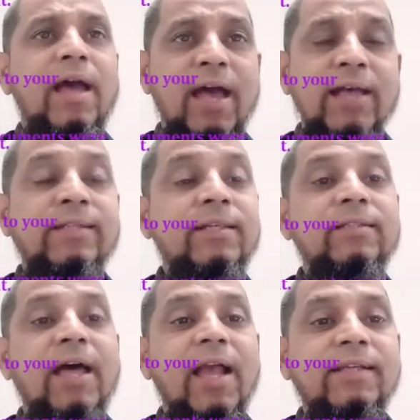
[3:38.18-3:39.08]
assess
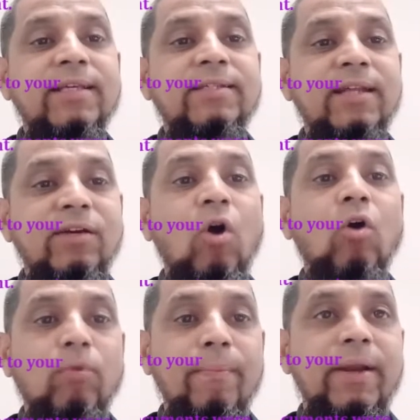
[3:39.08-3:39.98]
the existing
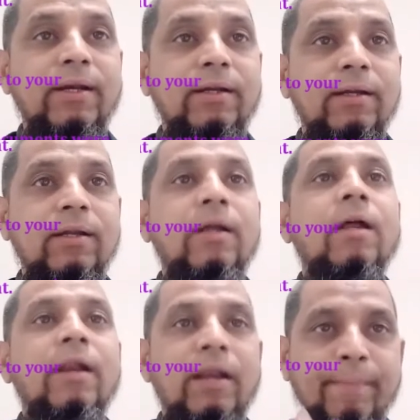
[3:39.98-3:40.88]
document.
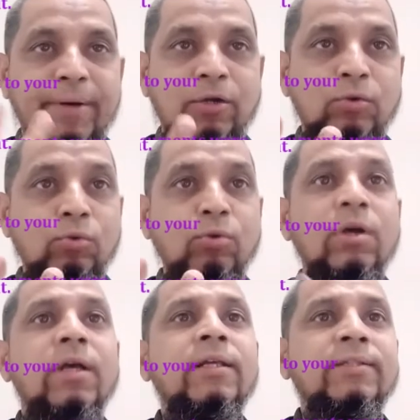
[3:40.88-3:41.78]
Number 2,
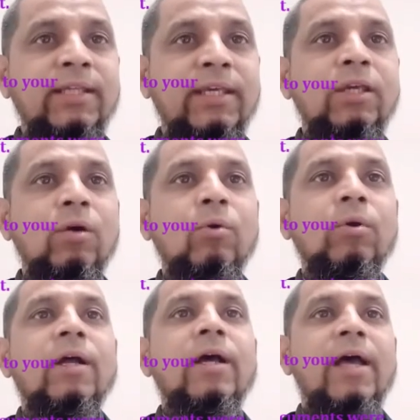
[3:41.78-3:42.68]
secure
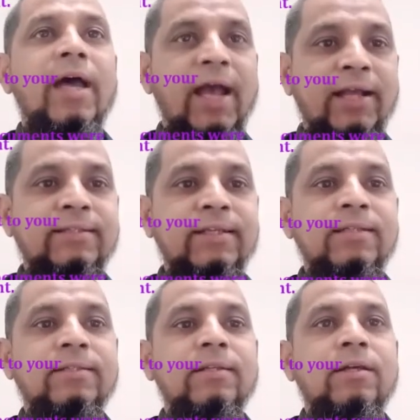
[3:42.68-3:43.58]
access
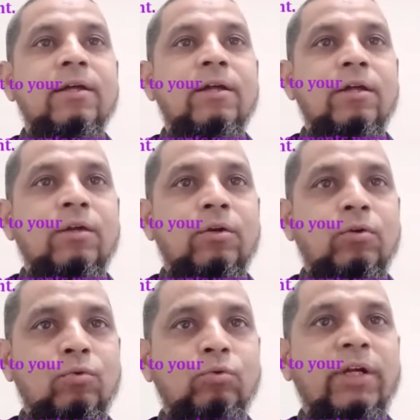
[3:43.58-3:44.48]

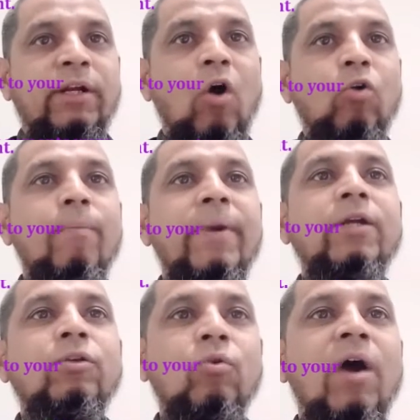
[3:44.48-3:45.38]
to the
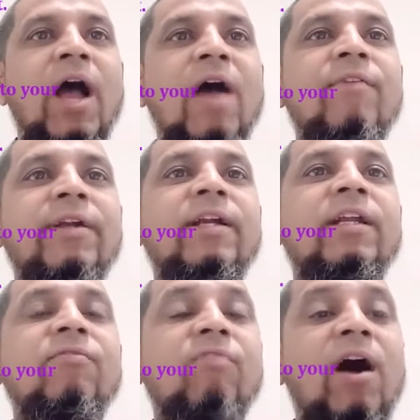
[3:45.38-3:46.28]
document you have
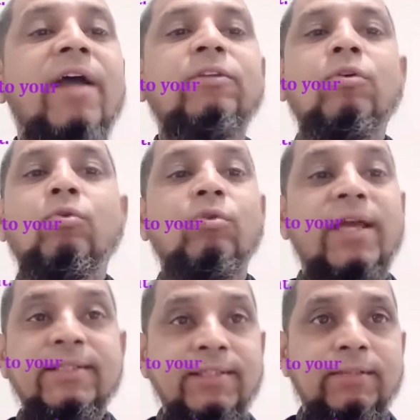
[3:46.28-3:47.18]
identified through your
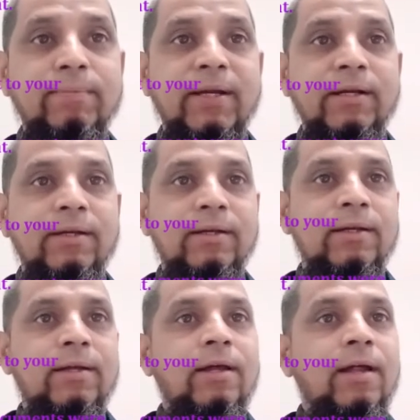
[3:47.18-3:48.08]
assessment.
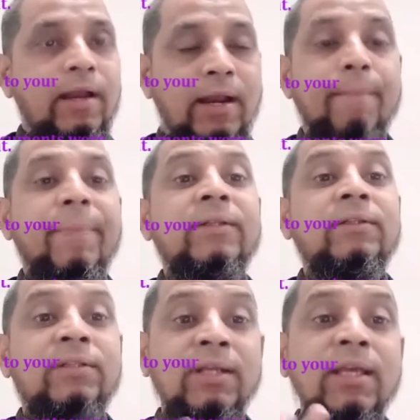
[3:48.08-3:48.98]
Number
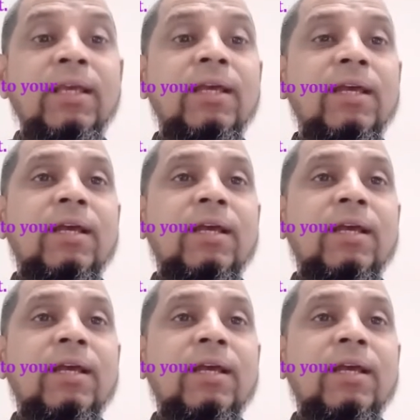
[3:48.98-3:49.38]
3,